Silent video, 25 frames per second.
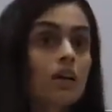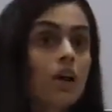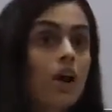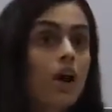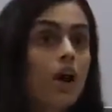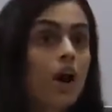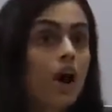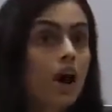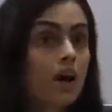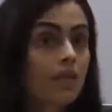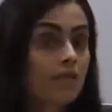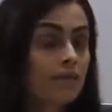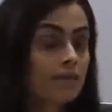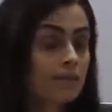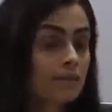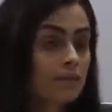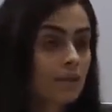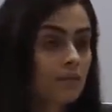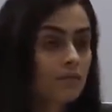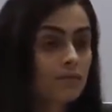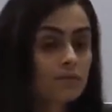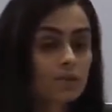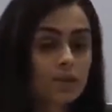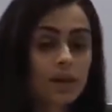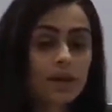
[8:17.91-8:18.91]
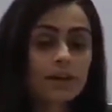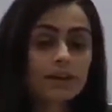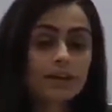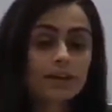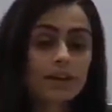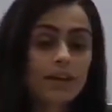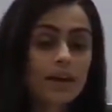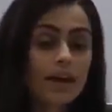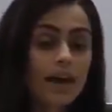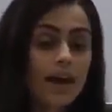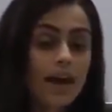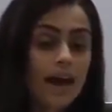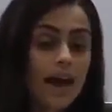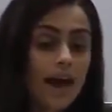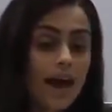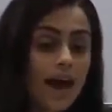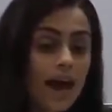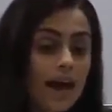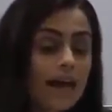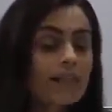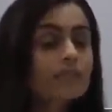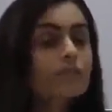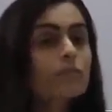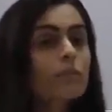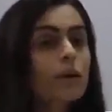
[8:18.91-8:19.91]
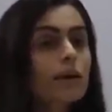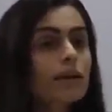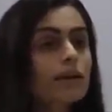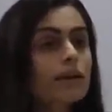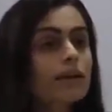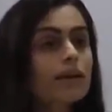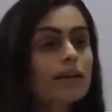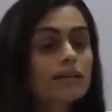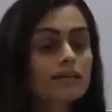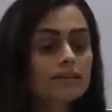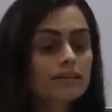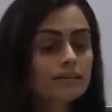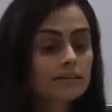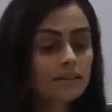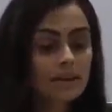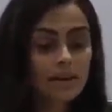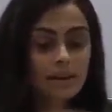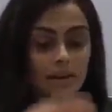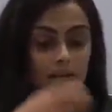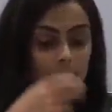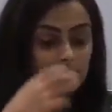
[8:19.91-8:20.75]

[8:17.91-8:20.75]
law on the subject, as well as